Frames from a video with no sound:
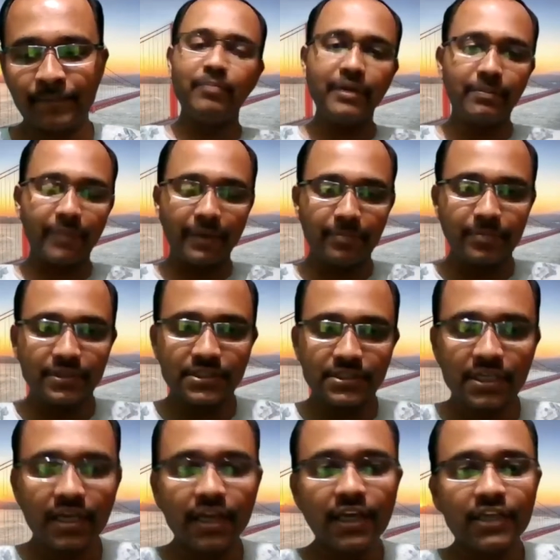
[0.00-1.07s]
BitPiper,
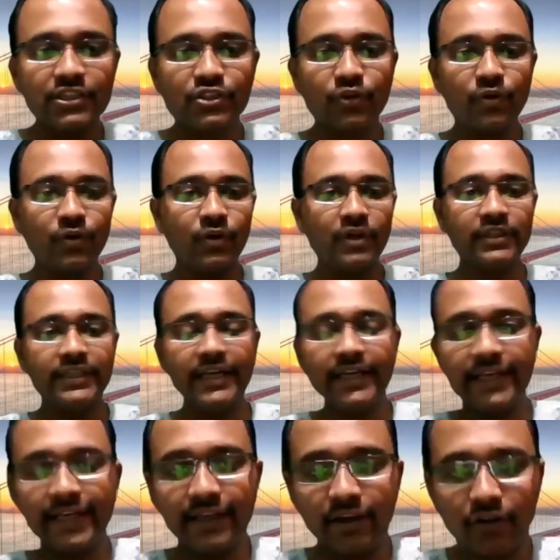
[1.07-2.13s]
so they
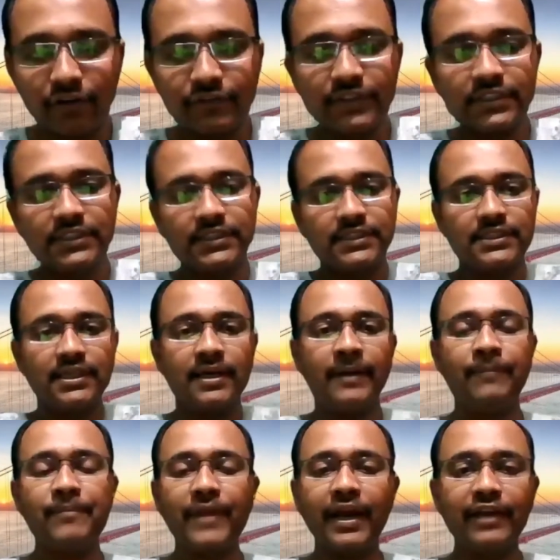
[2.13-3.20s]
take care of this
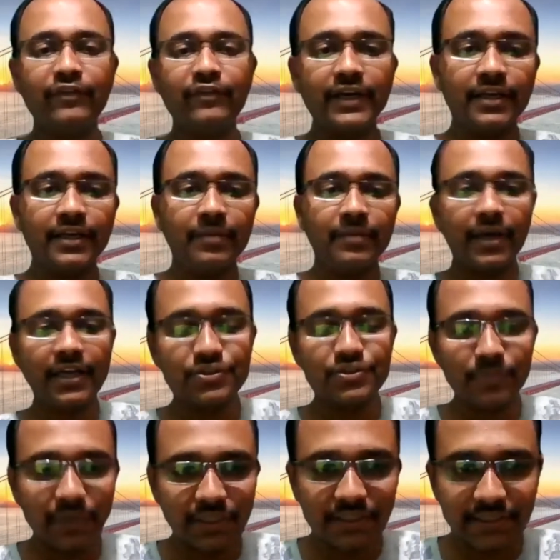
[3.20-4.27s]
Artifactory
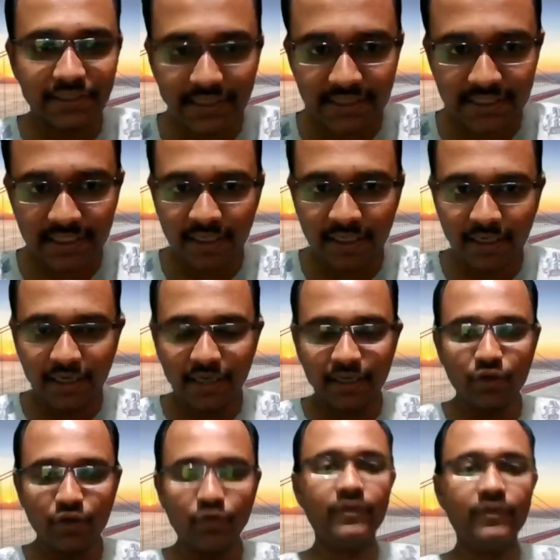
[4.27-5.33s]
management in such
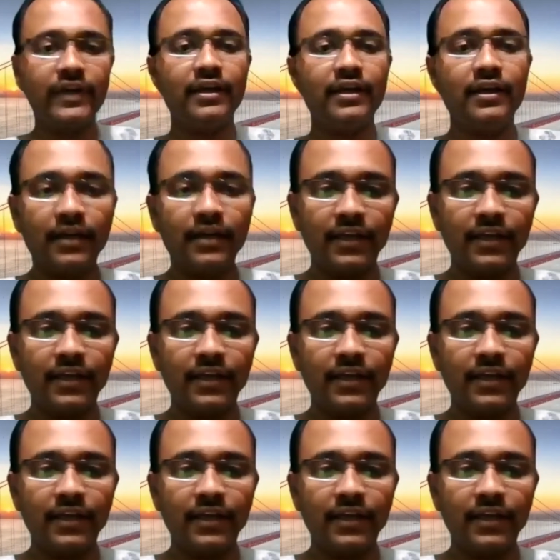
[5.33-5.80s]
a good way.